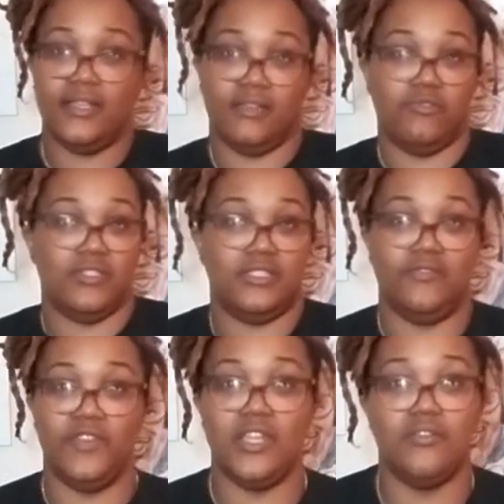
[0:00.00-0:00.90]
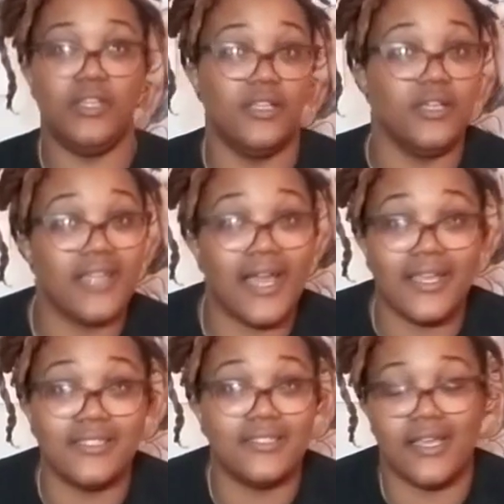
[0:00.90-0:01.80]
It was, the video didn't look
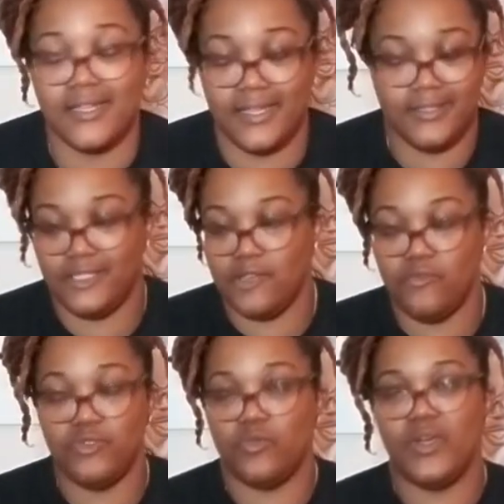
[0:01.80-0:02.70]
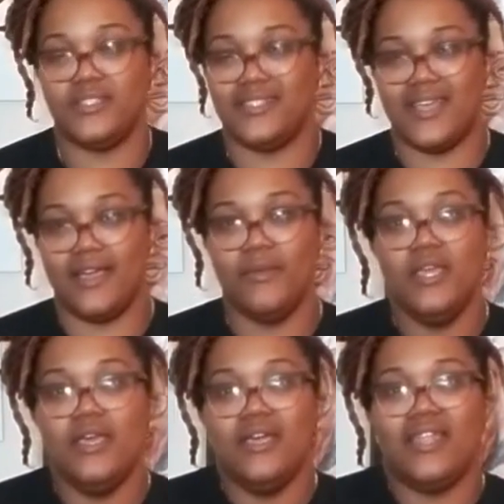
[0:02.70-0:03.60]
nice. Uh, it, just, it was a waste of time.
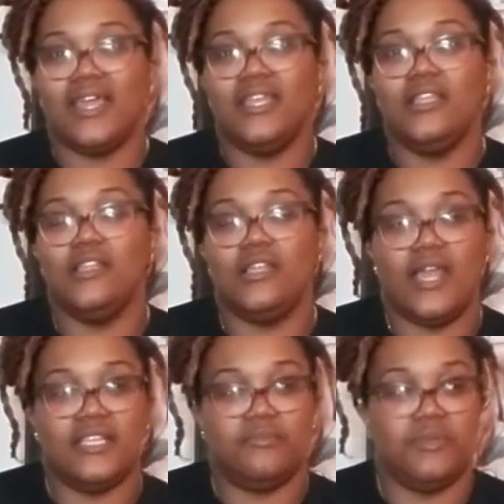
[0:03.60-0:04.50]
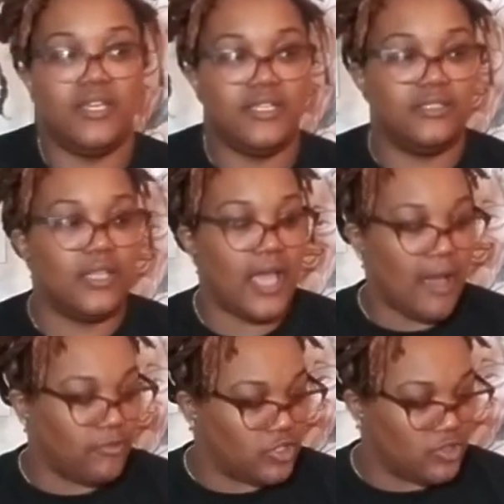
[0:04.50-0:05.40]
Like it didn't look nice because I
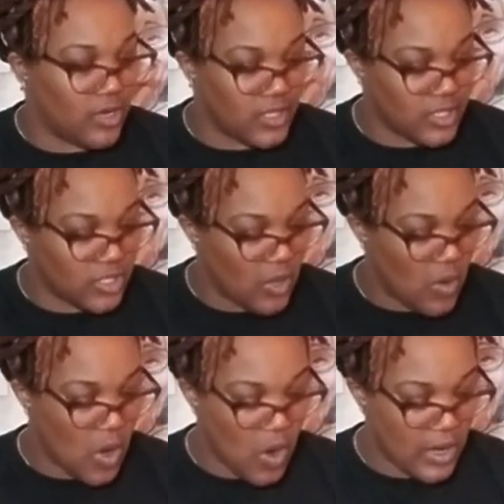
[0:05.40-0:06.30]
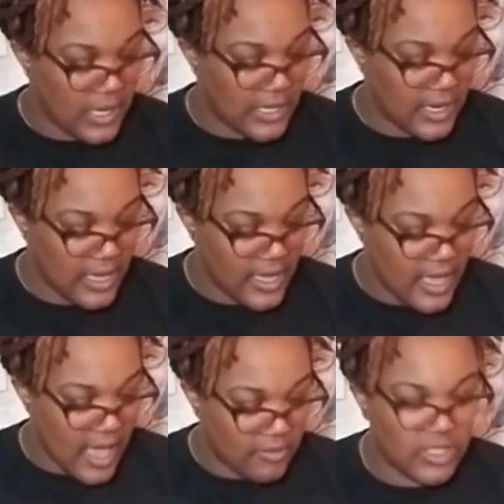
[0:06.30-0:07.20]
was struggling so hard and
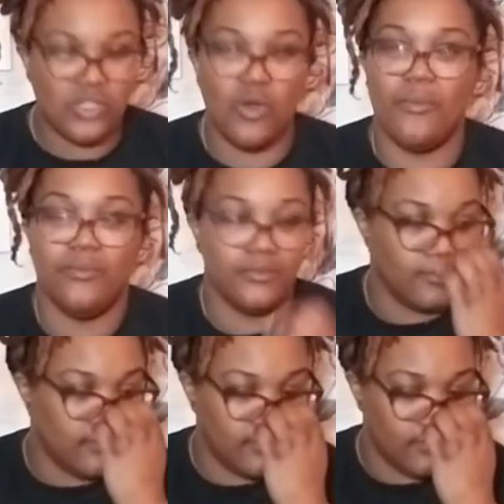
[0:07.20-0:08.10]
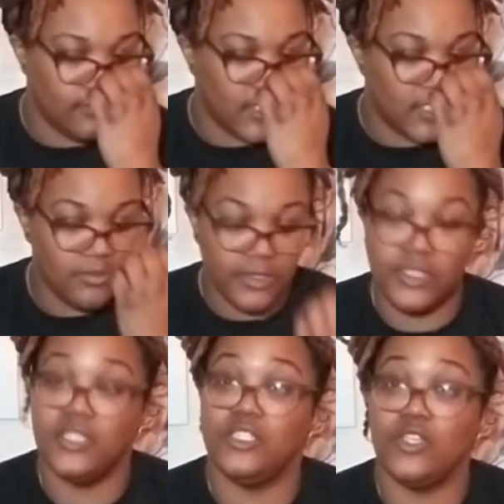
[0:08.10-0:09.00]
I was just so em it smells
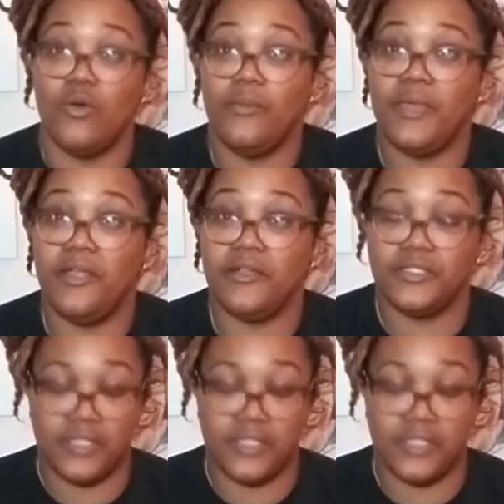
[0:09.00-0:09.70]
good, so embarrassed.